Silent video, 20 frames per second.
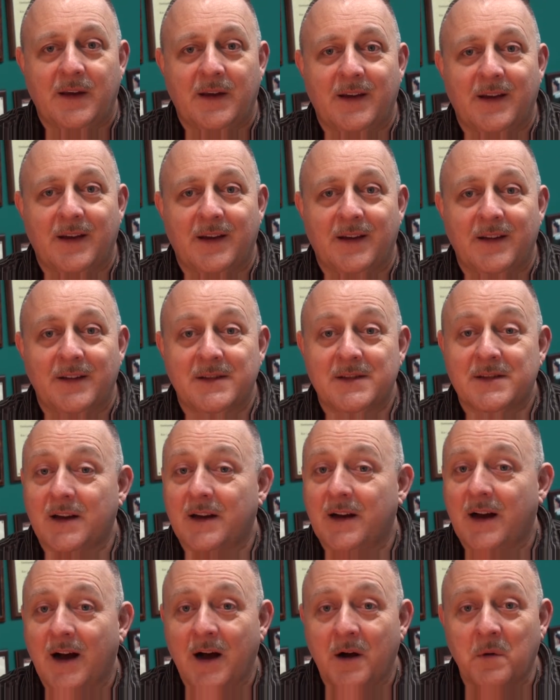it's
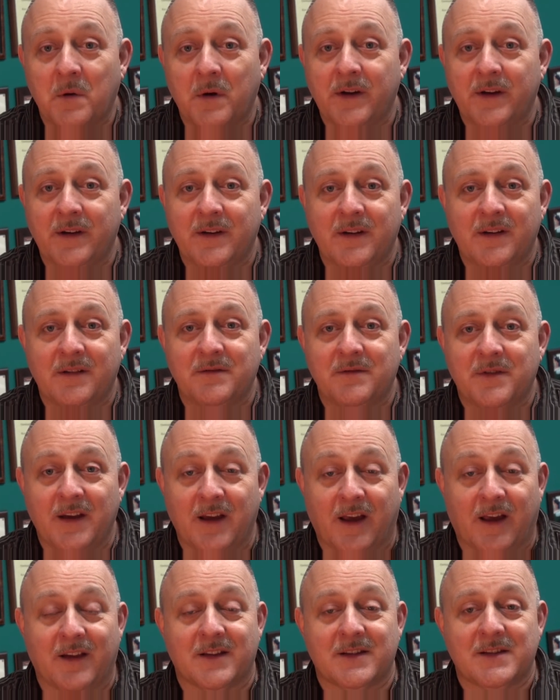a hot one in
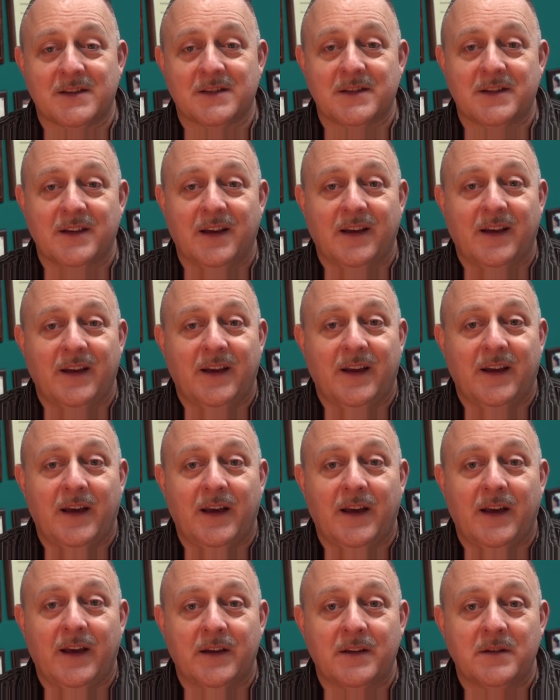Vegas.
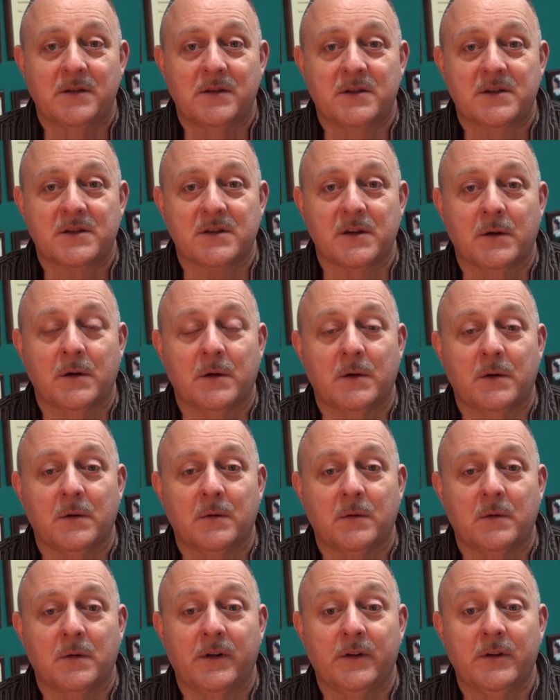And
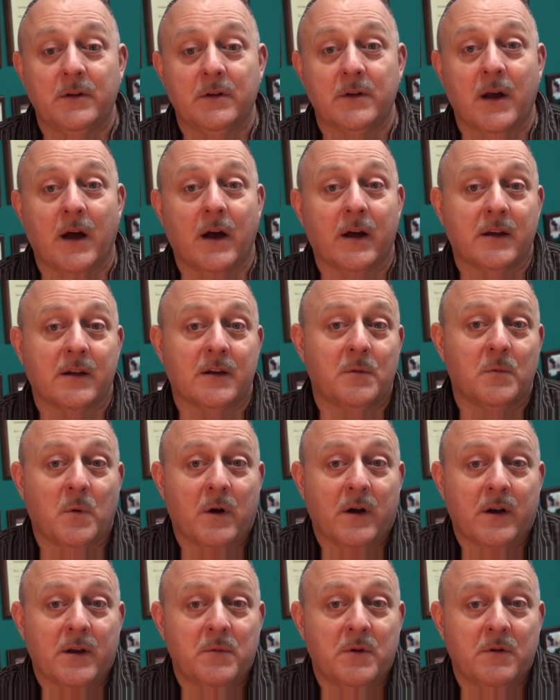so uh, you're not going to
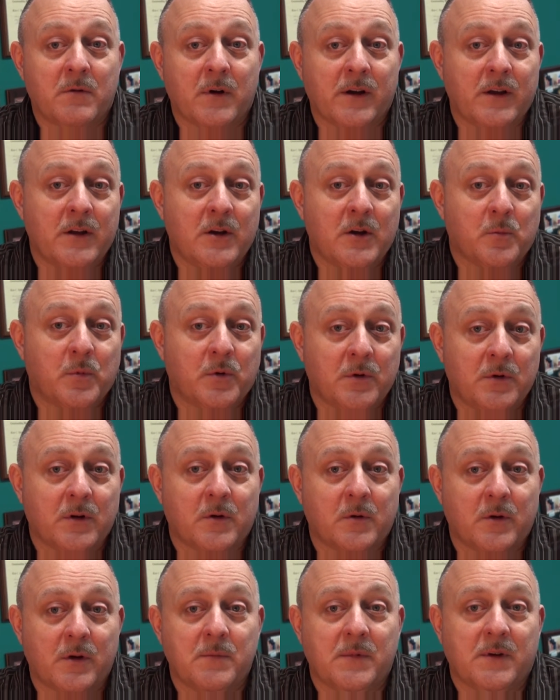want to be running your pool
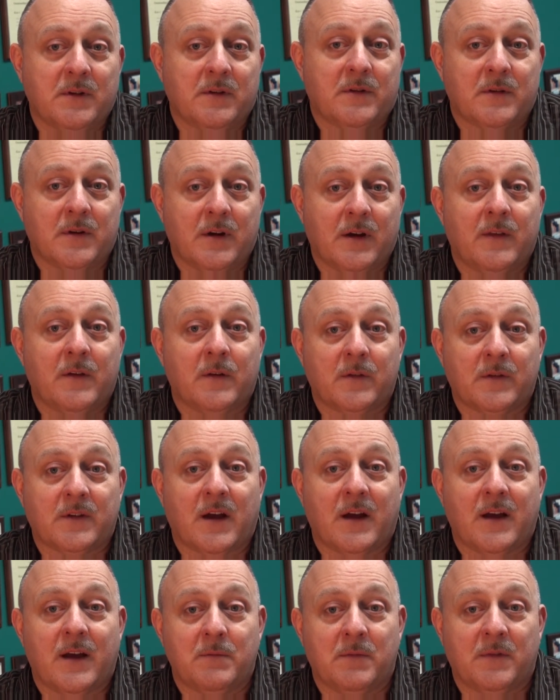equipment during those
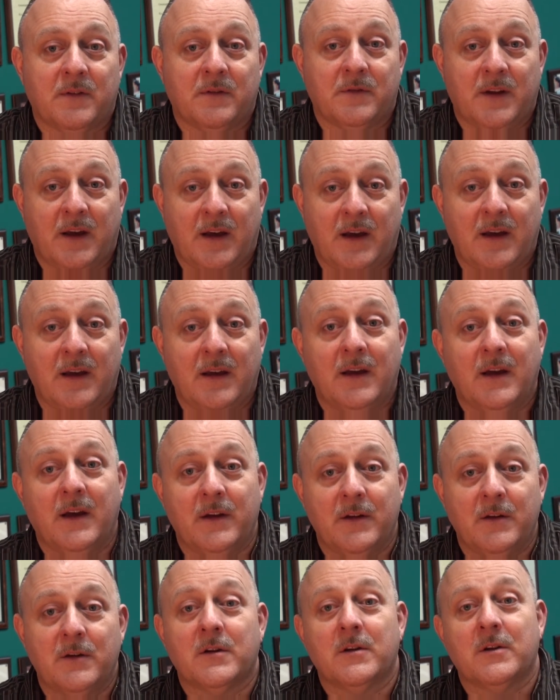times of day.
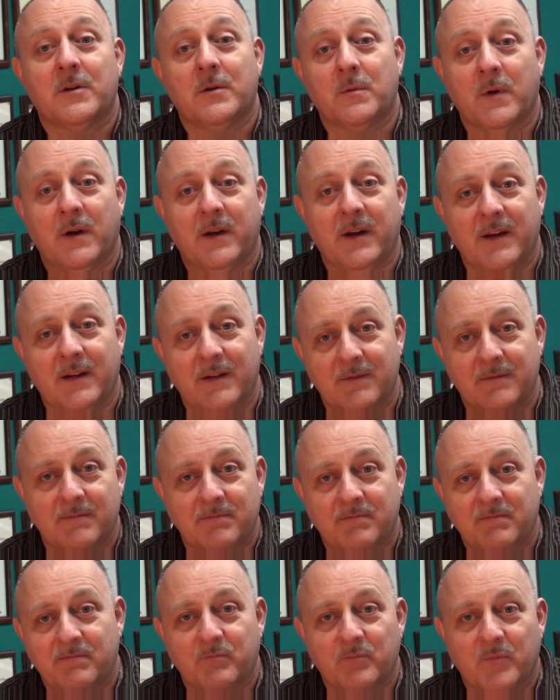You're going to run it
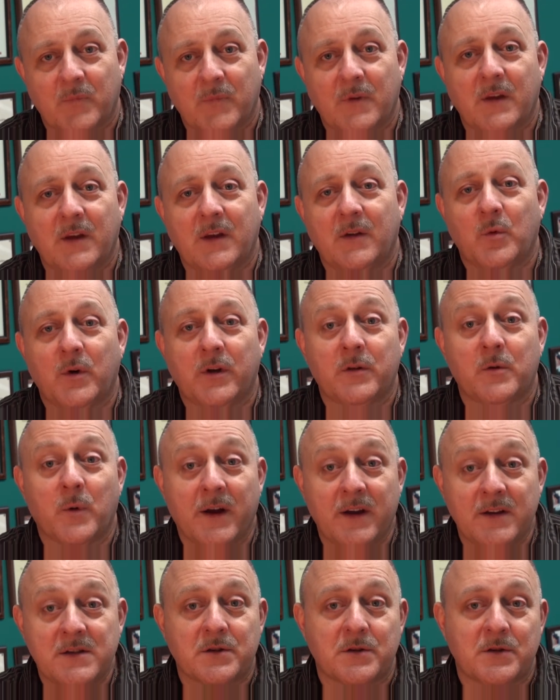when the
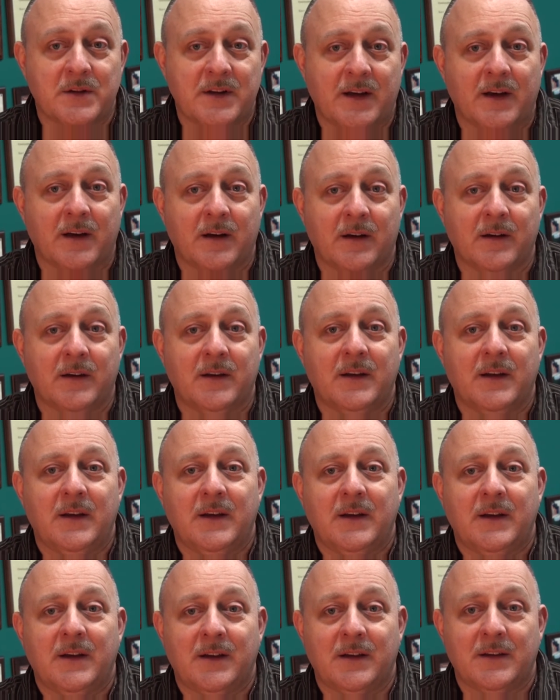rates are down
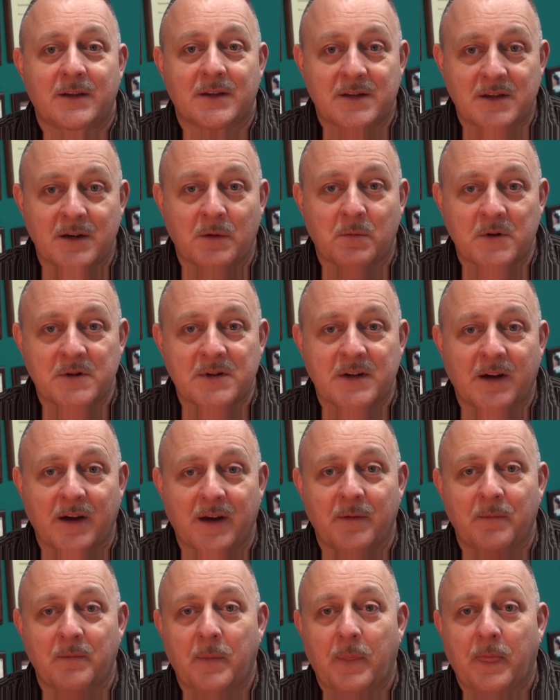in the
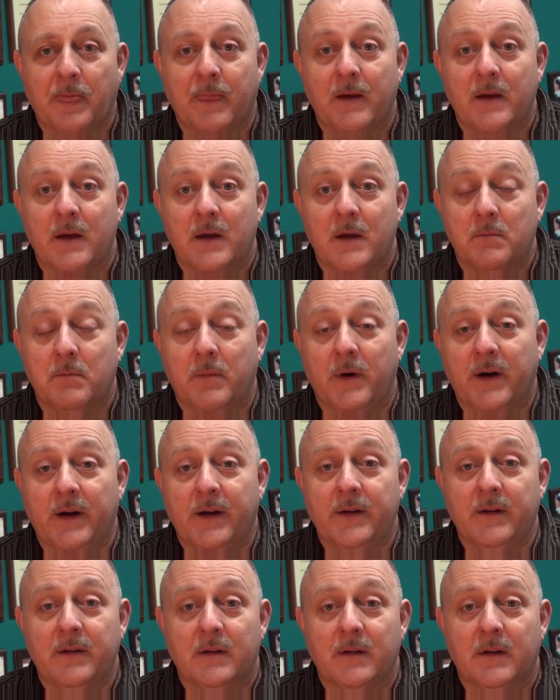summertime.
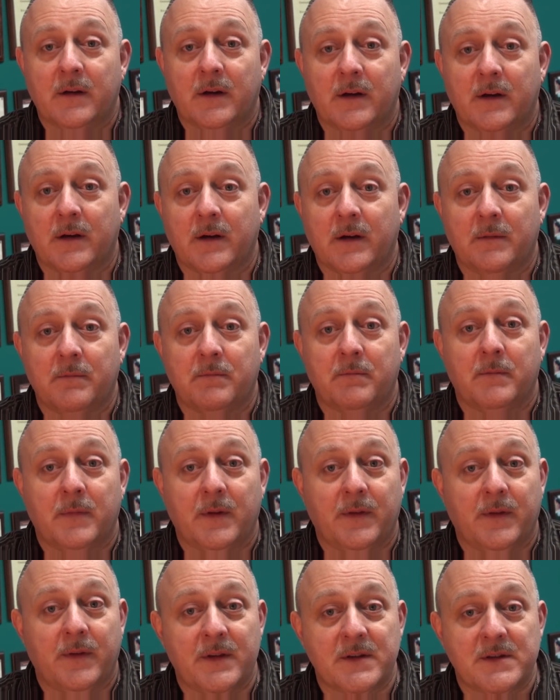But um,
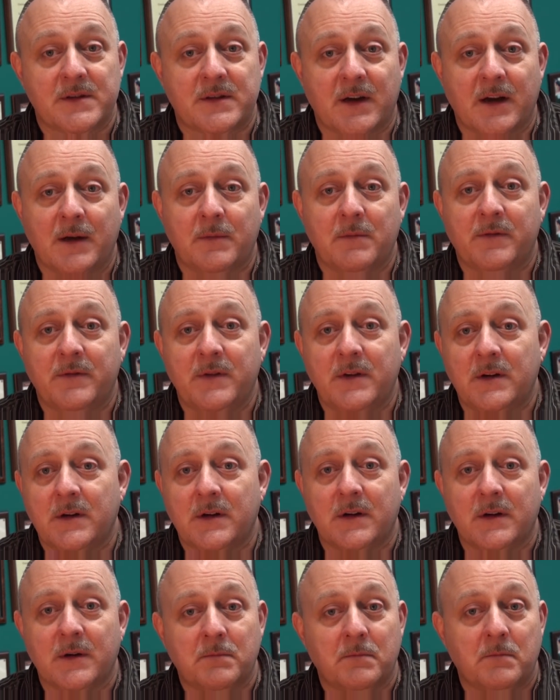this time of
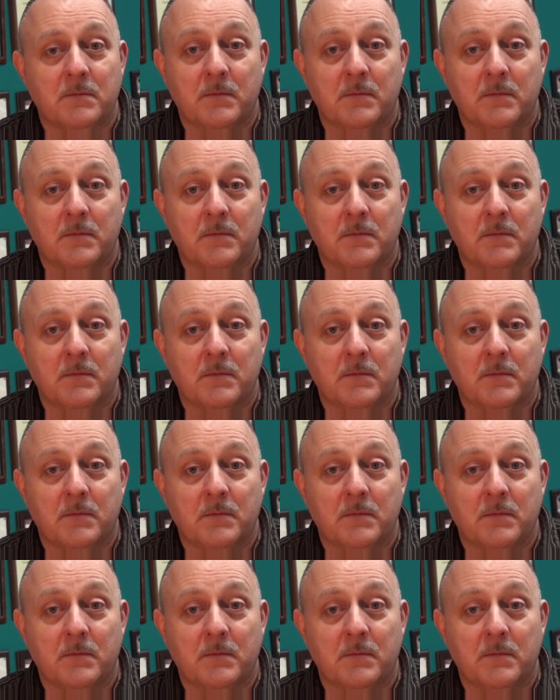year